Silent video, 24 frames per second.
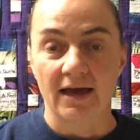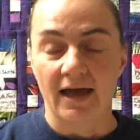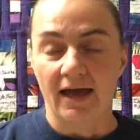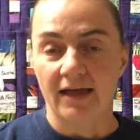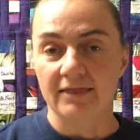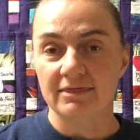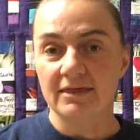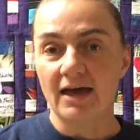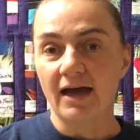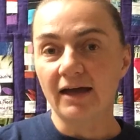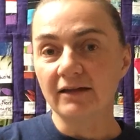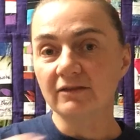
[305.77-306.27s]

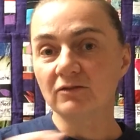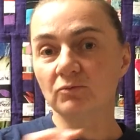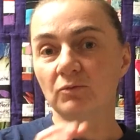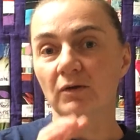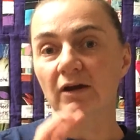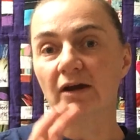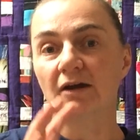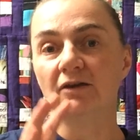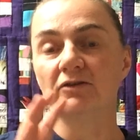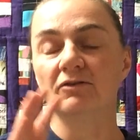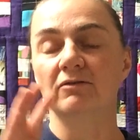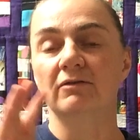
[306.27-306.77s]
And that's
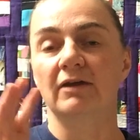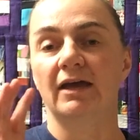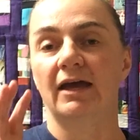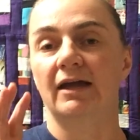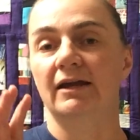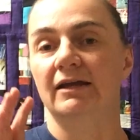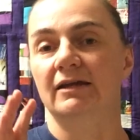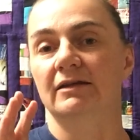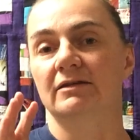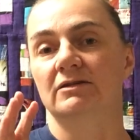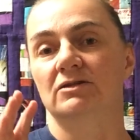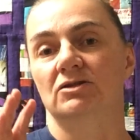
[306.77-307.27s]
where you
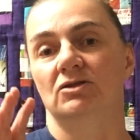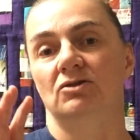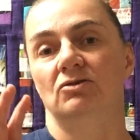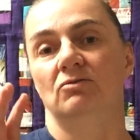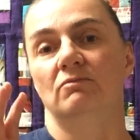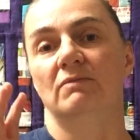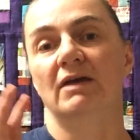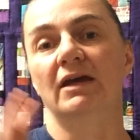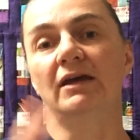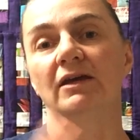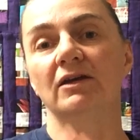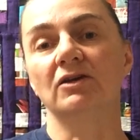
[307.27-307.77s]
get into
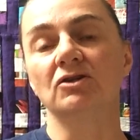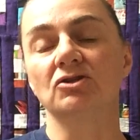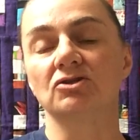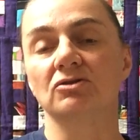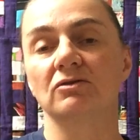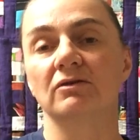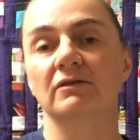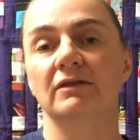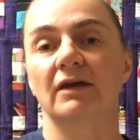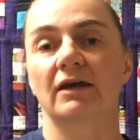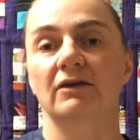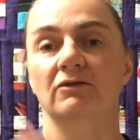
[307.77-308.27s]
making
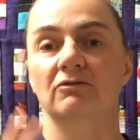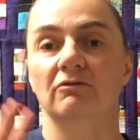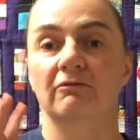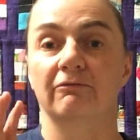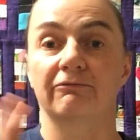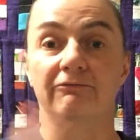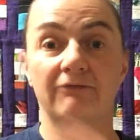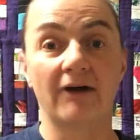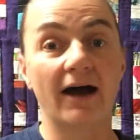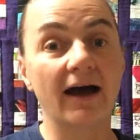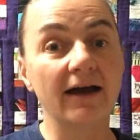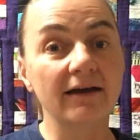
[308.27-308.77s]
sure that your
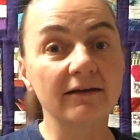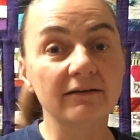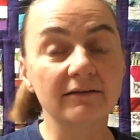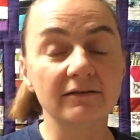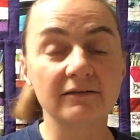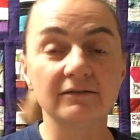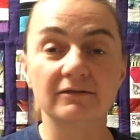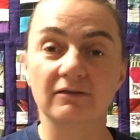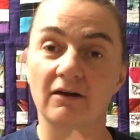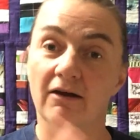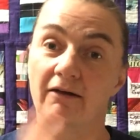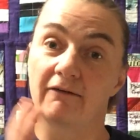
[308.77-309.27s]

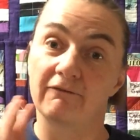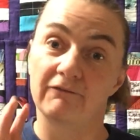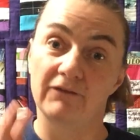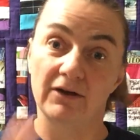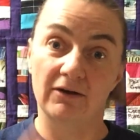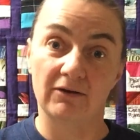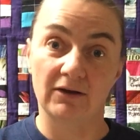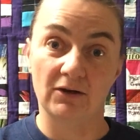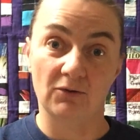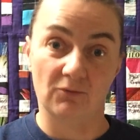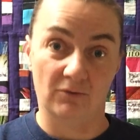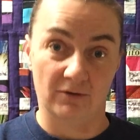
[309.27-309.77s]
files are
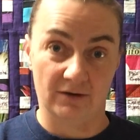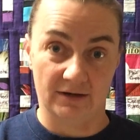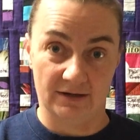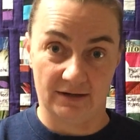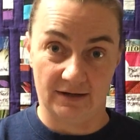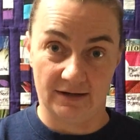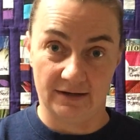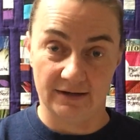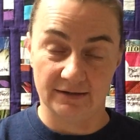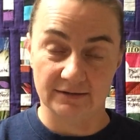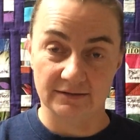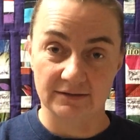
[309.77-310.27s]
very
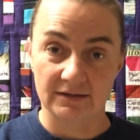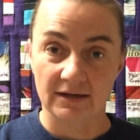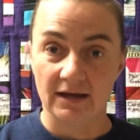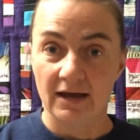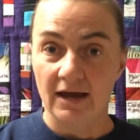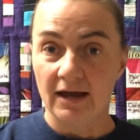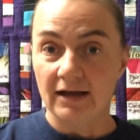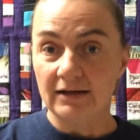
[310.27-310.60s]
organized.